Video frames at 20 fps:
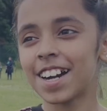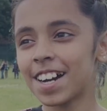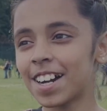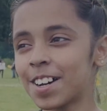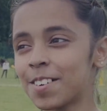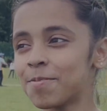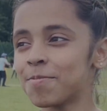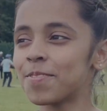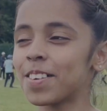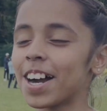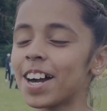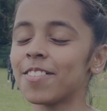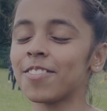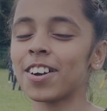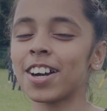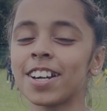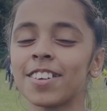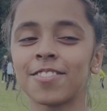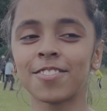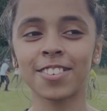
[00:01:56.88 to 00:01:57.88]
I've
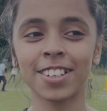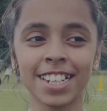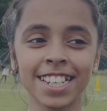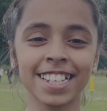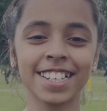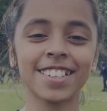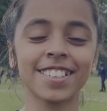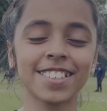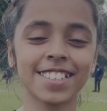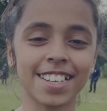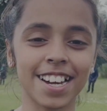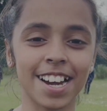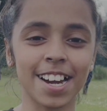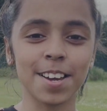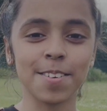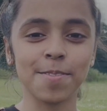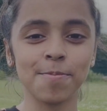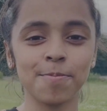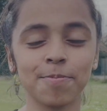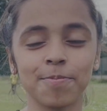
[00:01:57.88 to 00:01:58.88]
had really good
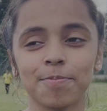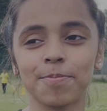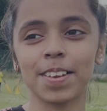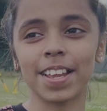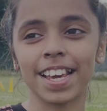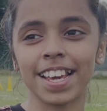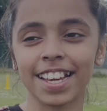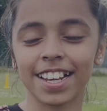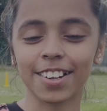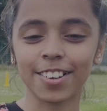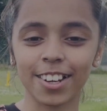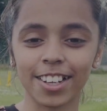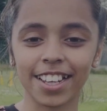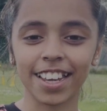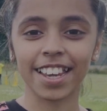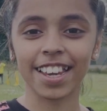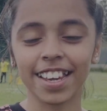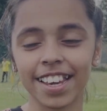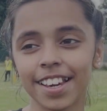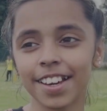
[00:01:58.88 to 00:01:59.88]
time playing
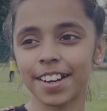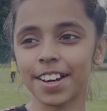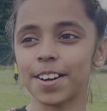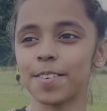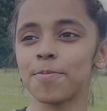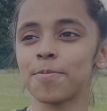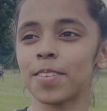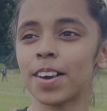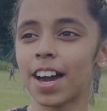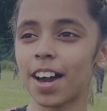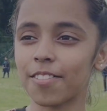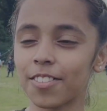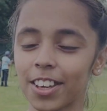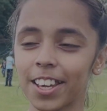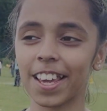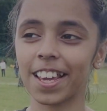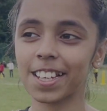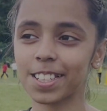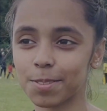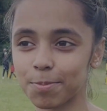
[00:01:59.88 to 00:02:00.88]
cricket, having
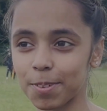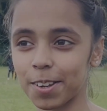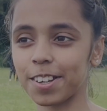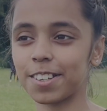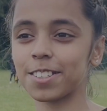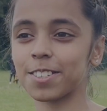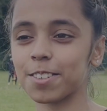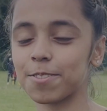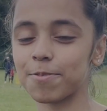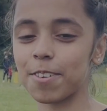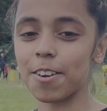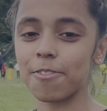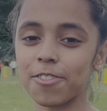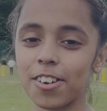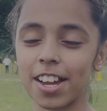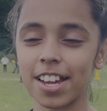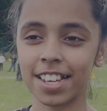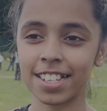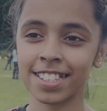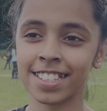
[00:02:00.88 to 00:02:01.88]
experience with my
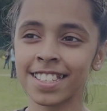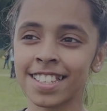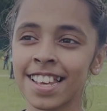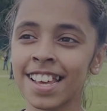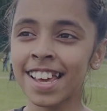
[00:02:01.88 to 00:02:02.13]
friends.